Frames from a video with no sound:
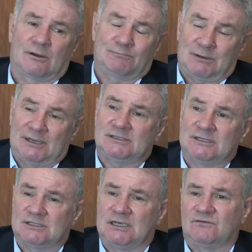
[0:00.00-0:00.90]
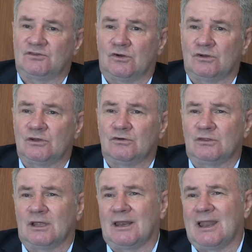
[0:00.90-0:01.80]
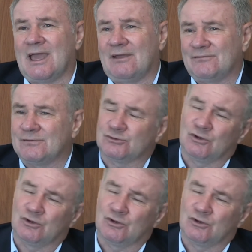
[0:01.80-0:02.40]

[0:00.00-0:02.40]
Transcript: I play to Steve Staunton on the left?